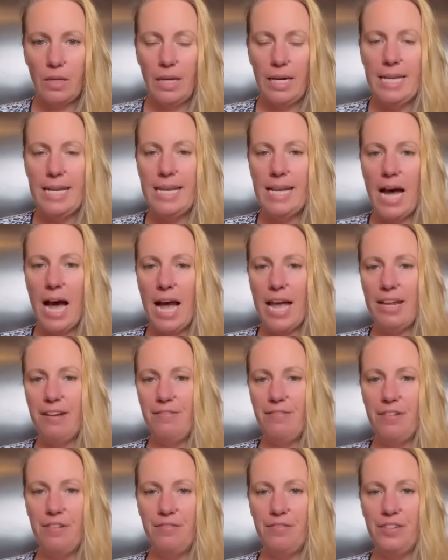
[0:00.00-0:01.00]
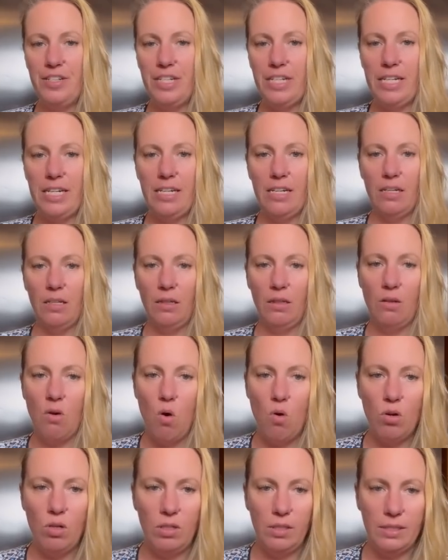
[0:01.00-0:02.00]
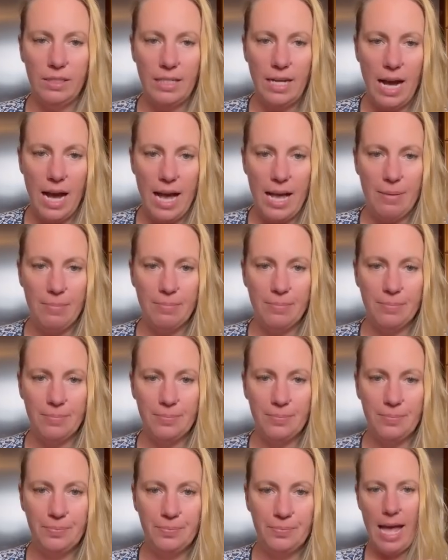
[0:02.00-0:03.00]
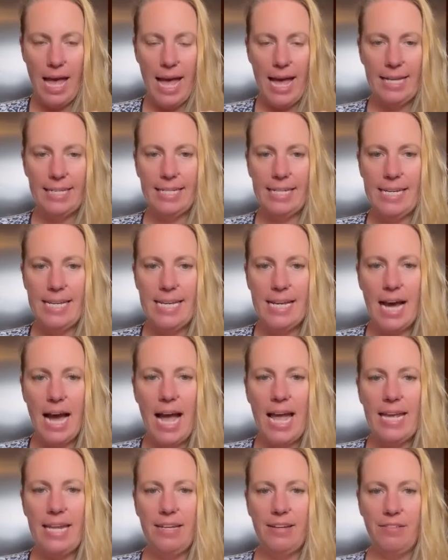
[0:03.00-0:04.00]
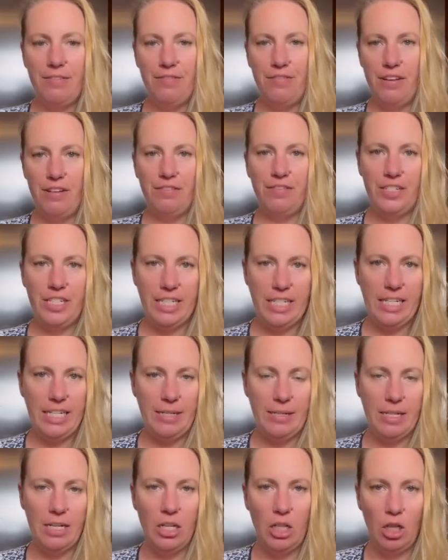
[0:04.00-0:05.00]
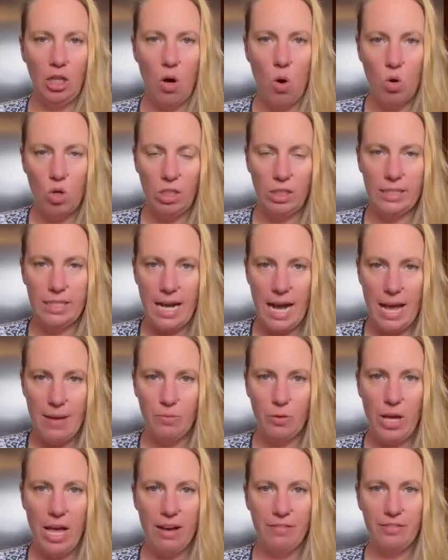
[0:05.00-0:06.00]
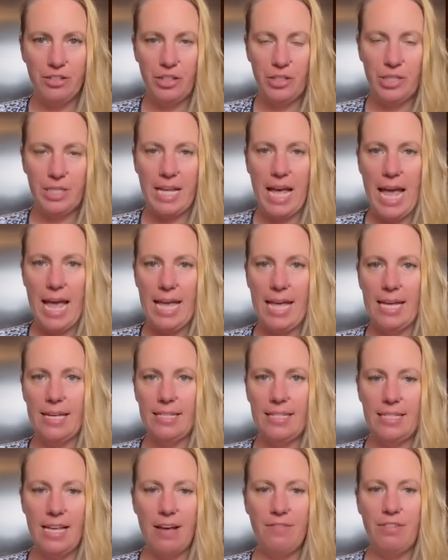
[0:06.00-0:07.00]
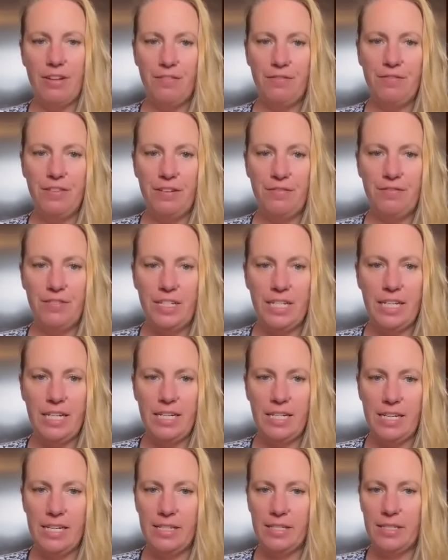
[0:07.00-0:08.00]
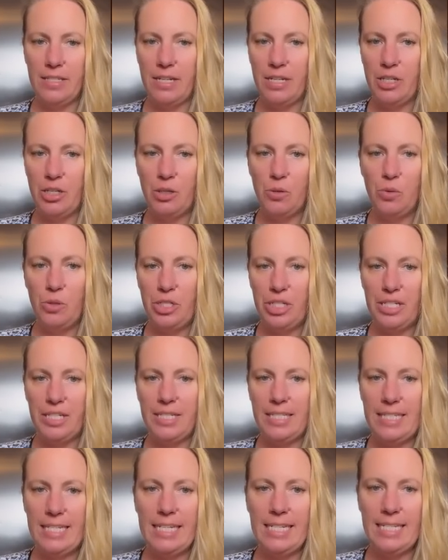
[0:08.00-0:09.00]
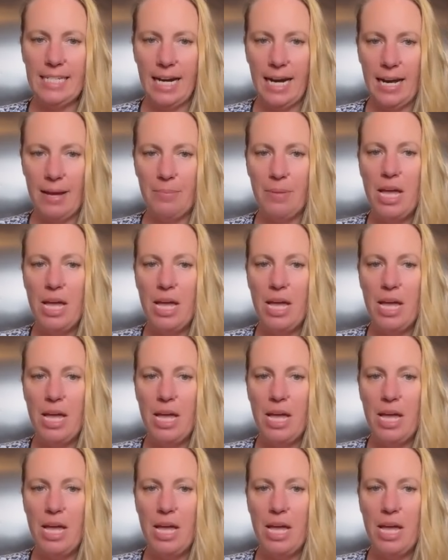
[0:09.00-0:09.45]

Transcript: 9.15 local time at 9.15 local time, we have to say. 7.15 is the UTC time.